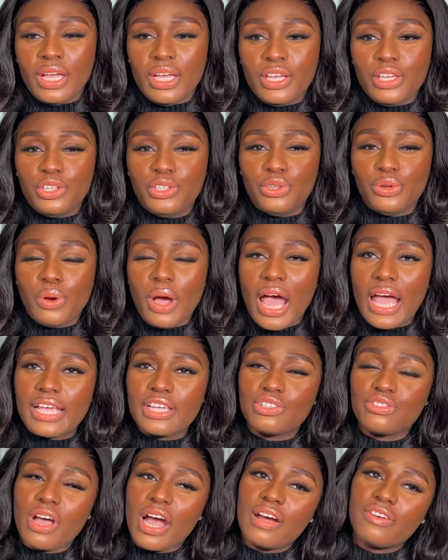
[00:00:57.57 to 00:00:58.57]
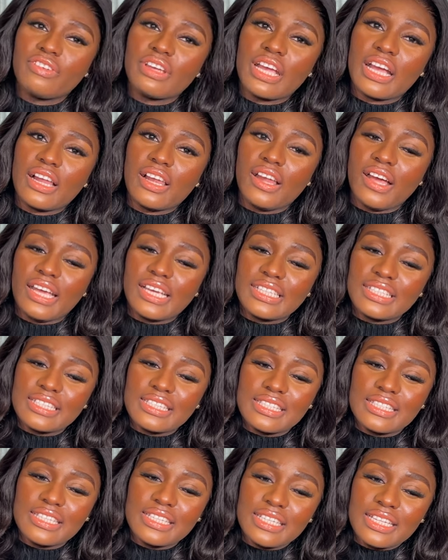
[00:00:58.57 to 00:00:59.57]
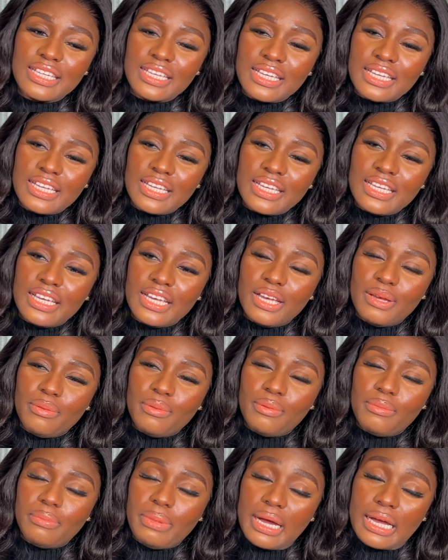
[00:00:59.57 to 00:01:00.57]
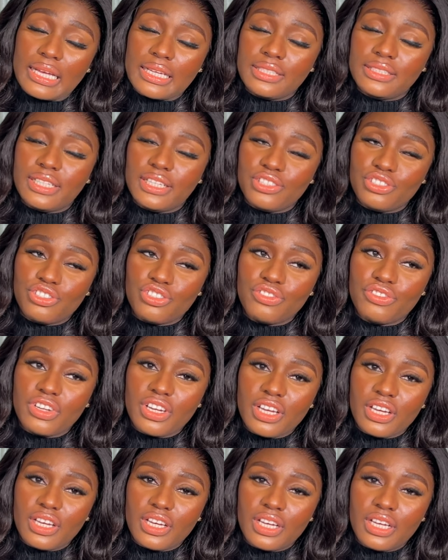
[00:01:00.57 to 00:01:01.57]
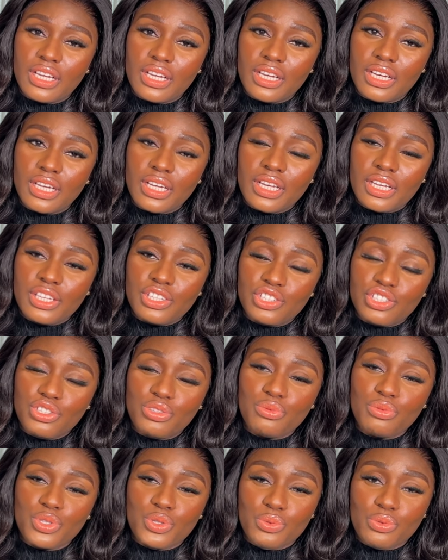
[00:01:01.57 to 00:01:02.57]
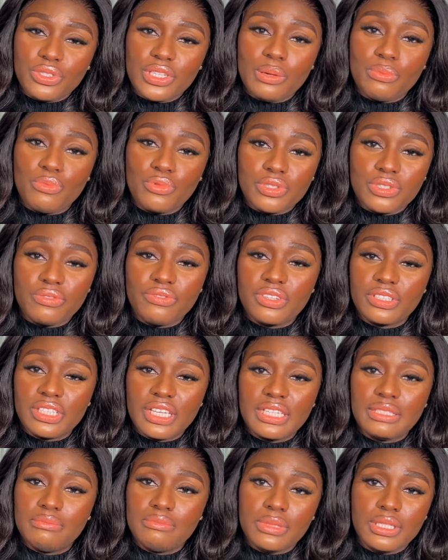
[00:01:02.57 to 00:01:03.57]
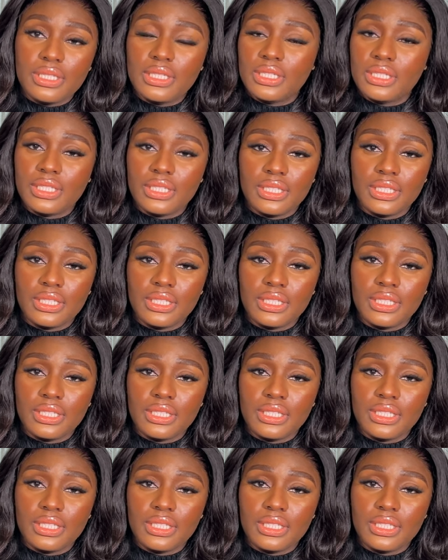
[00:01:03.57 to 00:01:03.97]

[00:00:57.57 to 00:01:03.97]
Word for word: You know, I used to have a client back in Nigeria. She was the one that motivated me